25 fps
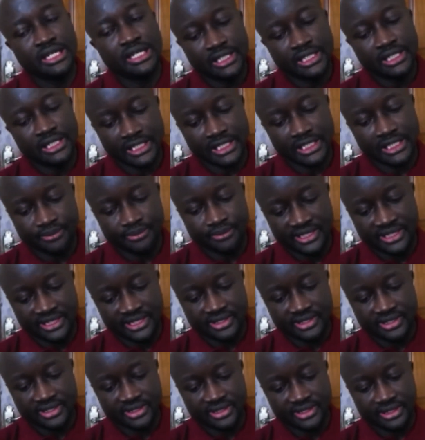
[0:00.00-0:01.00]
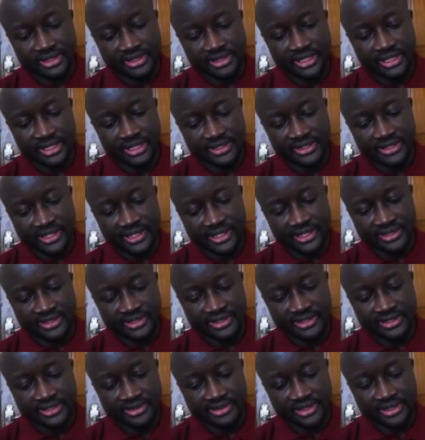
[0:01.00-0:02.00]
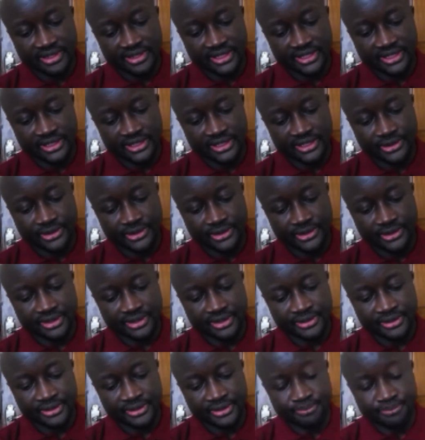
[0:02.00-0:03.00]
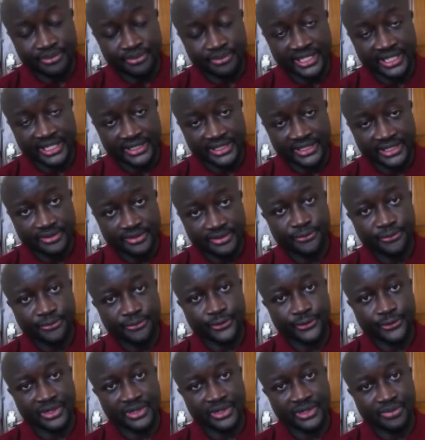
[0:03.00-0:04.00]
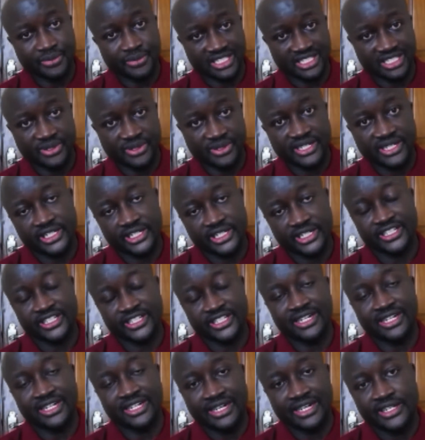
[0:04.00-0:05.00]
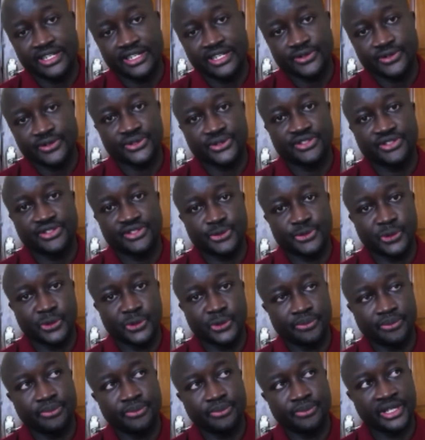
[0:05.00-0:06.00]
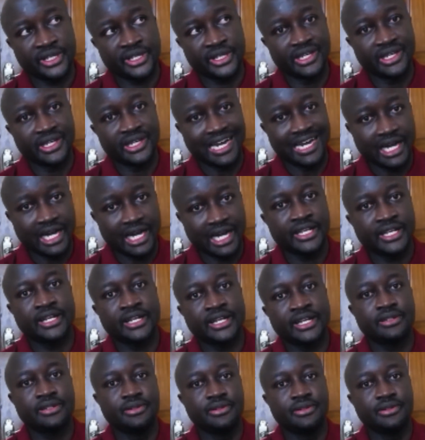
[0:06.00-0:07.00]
But nonetheless, from the perspective that the landed cost will be higher